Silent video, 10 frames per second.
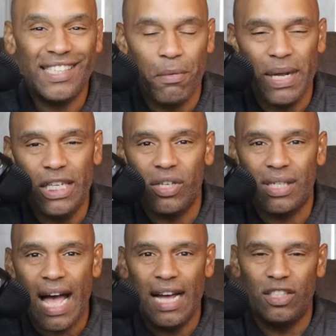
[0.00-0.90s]

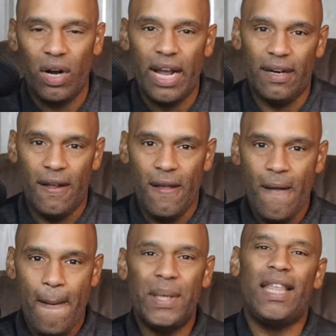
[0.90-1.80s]
Demetrius Andrade.
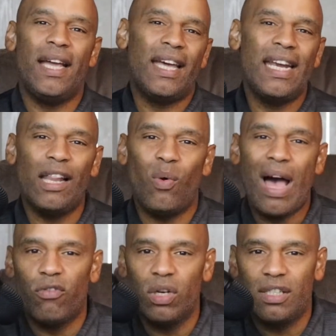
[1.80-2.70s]
But then Canelo
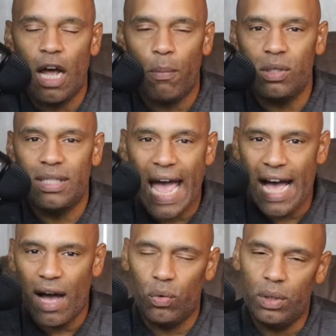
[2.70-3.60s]
Alvarez doubles
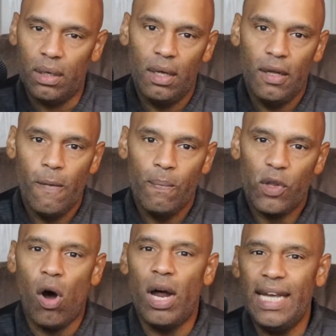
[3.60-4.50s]
down
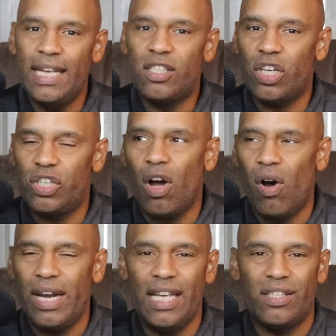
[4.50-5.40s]
on
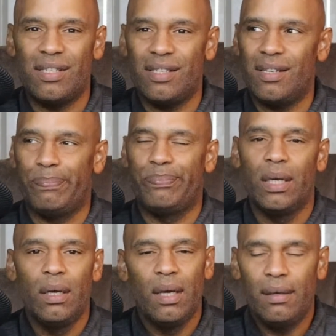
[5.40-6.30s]
his
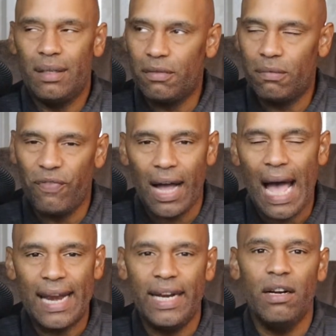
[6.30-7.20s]
fuck
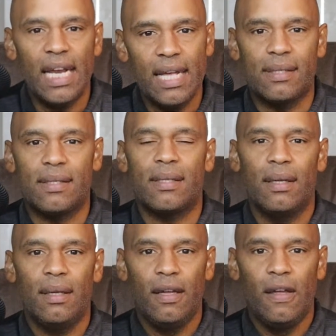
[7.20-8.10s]
out of
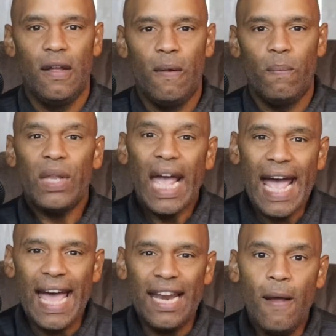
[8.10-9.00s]
here-ness
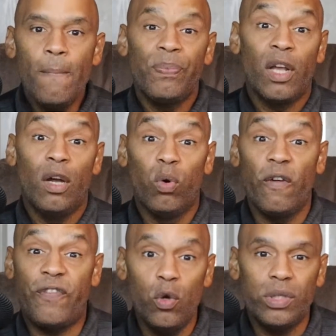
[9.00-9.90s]
and
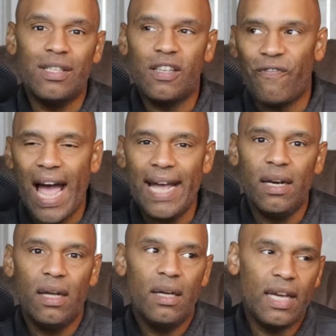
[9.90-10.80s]
refuses to
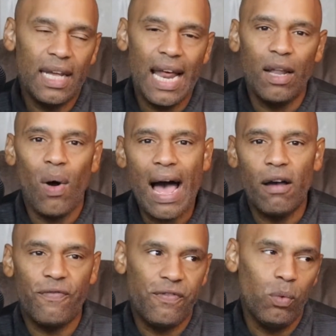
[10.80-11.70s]
fight
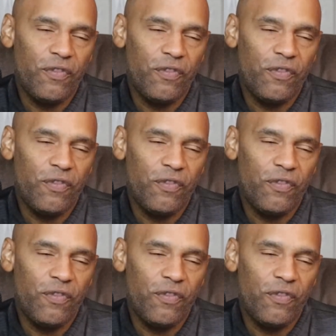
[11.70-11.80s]
Jermall